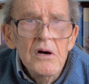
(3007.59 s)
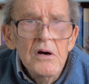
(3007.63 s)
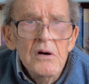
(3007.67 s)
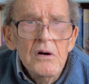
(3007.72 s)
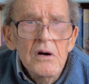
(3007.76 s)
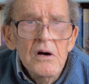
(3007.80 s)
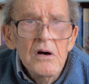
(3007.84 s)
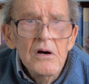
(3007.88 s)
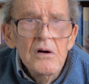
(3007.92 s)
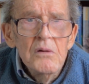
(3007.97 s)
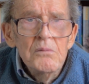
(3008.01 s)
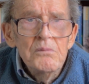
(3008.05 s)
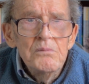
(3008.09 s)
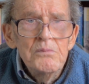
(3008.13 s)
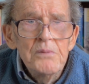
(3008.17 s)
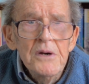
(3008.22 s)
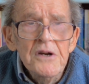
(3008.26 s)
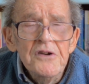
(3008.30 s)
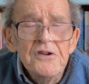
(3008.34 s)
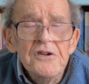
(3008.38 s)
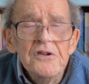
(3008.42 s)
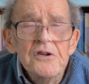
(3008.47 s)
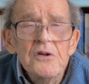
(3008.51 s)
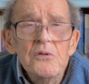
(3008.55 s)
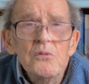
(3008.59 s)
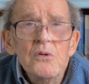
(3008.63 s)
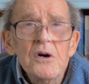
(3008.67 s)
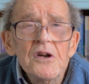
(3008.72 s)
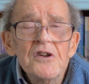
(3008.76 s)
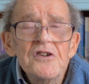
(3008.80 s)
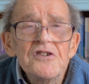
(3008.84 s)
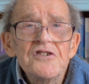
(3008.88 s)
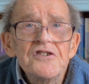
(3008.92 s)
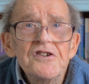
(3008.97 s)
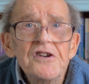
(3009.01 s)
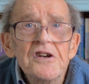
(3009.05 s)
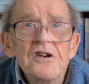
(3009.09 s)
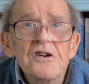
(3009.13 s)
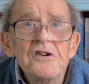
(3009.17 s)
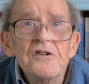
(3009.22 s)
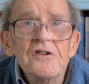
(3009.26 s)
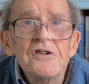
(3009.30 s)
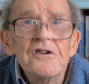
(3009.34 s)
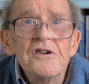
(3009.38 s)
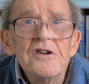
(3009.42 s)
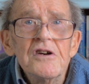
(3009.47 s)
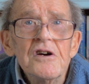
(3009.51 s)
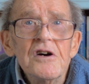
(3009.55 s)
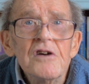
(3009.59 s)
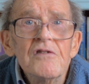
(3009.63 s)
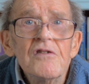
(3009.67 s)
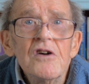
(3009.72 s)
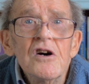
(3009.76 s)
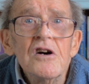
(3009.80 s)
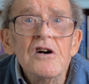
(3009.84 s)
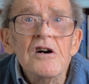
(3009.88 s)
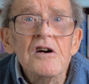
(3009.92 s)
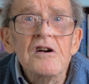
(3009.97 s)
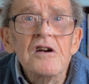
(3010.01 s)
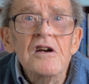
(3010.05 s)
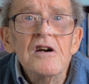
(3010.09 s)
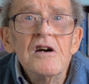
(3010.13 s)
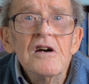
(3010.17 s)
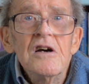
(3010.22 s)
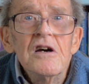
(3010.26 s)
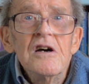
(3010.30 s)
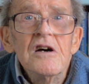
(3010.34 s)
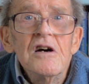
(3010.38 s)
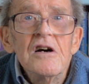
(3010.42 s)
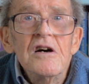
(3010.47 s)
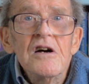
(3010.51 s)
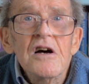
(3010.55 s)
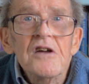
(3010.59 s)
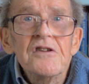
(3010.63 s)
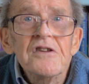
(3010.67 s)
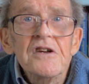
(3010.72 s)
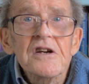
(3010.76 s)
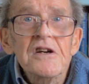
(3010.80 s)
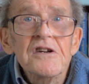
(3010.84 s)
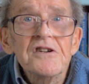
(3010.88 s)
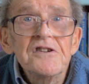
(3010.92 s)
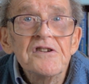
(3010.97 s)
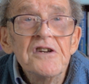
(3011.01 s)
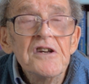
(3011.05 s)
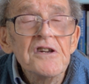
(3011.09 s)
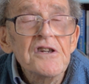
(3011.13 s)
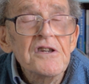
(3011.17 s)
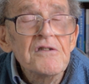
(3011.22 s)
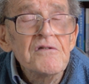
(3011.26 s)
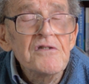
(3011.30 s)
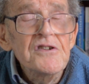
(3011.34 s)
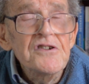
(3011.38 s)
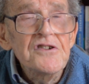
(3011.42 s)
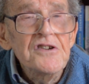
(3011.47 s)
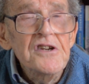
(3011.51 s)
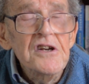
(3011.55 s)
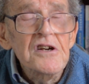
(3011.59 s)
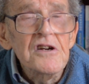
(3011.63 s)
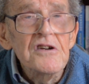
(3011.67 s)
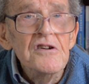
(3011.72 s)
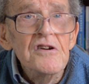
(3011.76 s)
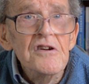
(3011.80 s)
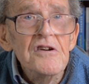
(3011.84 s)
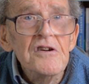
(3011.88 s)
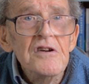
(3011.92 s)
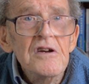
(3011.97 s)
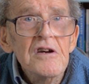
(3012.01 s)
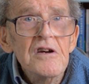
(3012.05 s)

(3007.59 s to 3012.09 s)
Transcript: a better than 1 second of arc, I think 1/10 of a second.